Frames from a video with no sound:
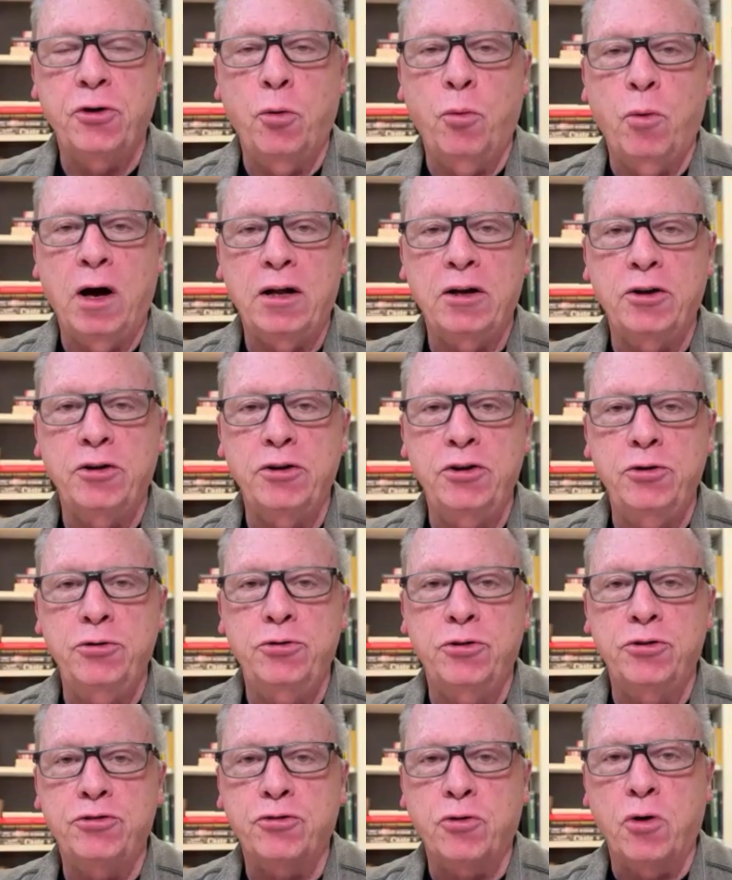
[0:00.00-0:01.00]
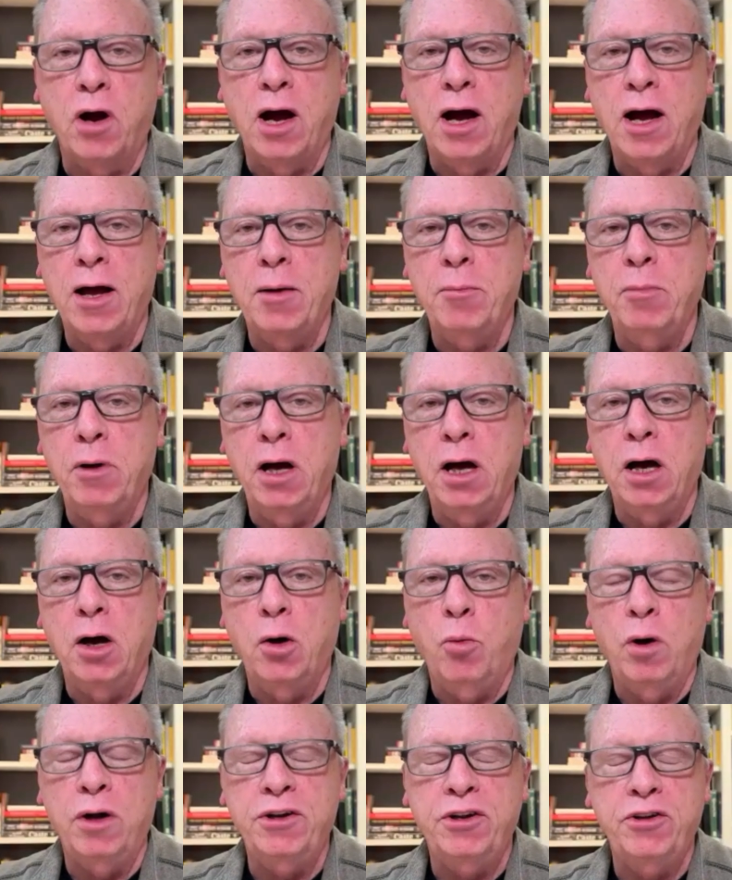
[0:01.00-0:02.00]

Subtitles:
why don't you describe what